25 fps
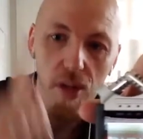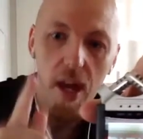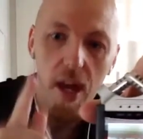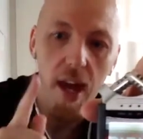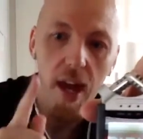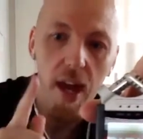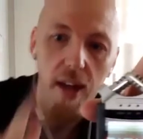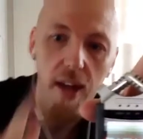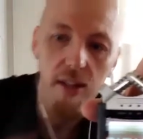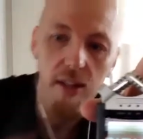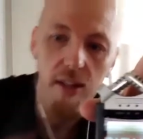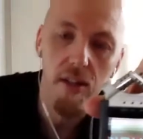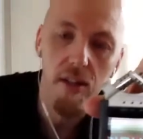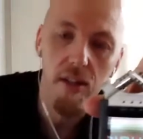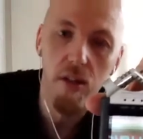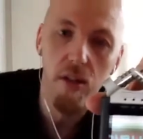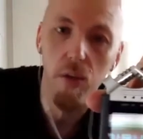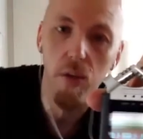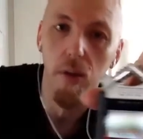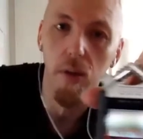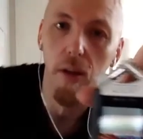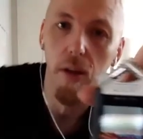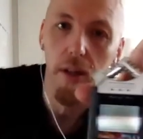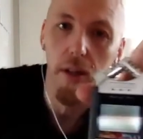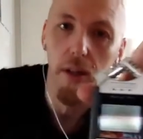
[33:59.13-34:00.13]
excellent
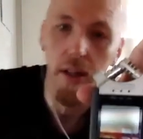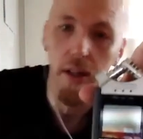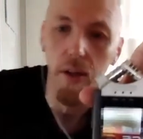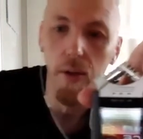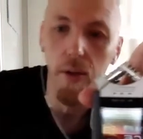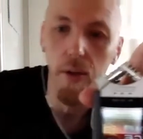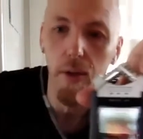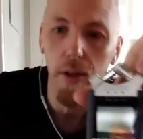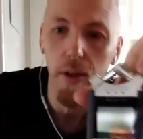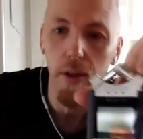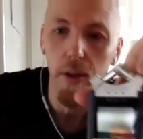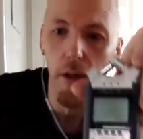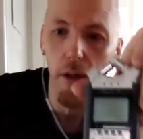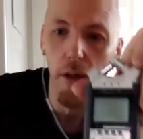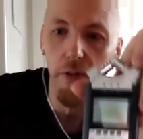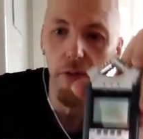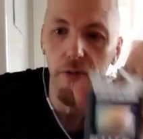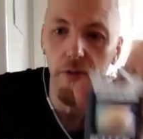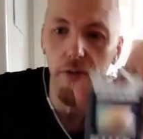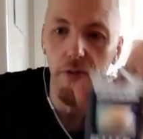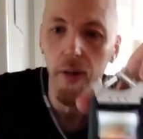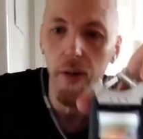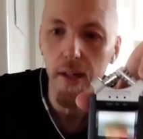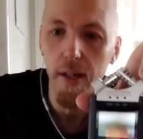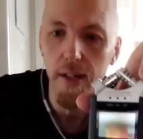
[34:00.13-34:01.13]
quality audio
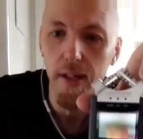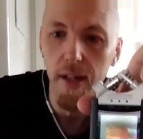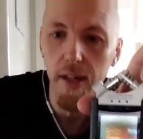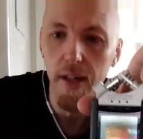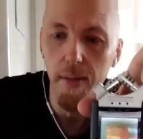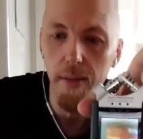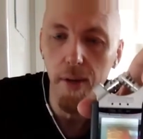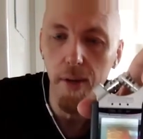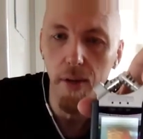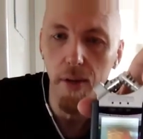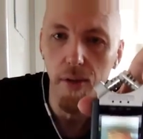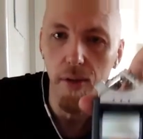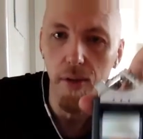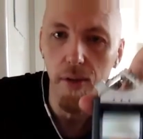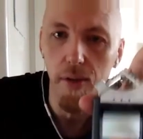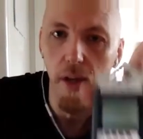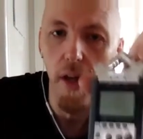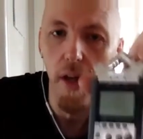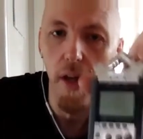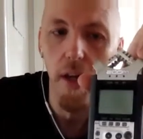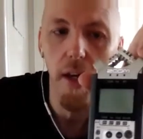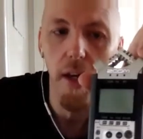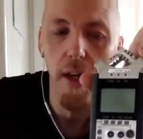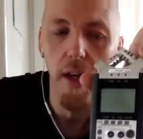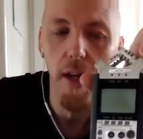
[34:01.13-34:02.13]
for your demos.
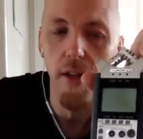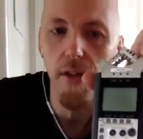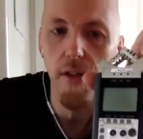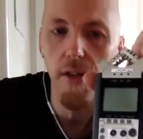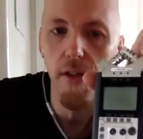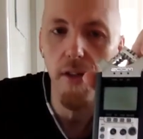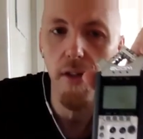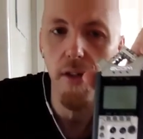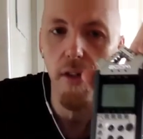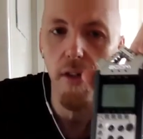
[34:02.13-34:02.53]
It's just